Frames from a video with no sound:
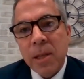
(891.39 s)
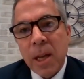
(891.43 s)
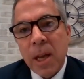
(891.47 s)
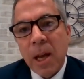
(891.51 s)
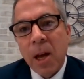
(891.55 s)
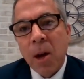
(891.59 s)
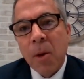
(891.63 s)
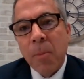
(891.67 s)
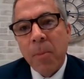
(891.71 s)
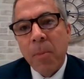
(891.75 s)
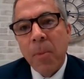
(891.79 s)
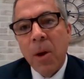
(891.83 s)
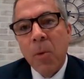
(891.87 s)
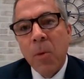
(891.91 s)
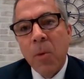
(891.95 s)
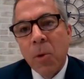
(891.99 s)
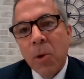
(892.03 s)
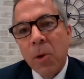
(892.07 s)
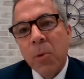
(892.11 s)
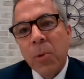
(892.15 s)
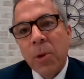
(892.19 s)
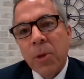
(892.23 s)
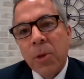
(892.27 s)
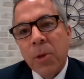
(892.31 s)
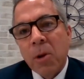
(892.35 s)
to help
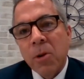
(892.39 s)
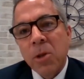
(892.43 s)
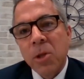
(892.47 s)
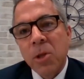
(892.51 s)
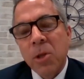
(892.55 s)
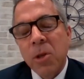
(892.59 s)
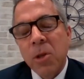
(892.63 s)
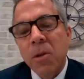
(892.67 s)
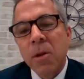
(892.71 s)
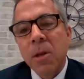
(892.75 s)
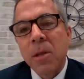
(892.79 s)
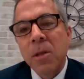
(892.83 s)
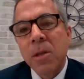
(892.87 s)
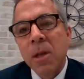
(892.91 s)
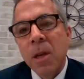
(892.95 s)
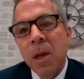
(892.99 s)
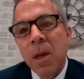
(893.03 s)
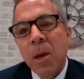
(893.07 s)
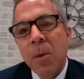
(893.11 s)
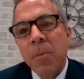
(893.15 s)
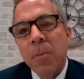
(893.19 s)
work with our students